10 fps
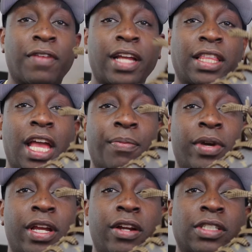like that.
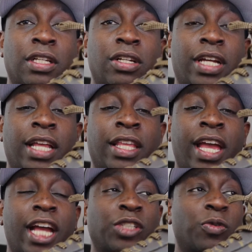But here's a look at
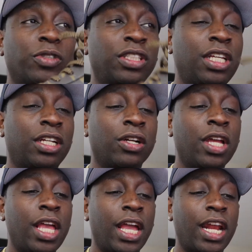the actual
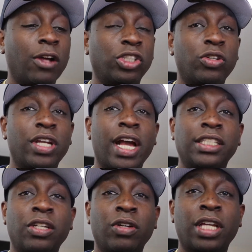sneaker, and I'll show you
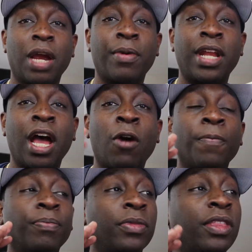guys here on the camera.
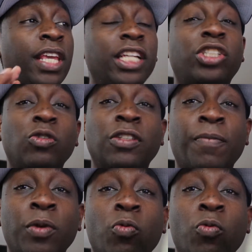Now these shoes have been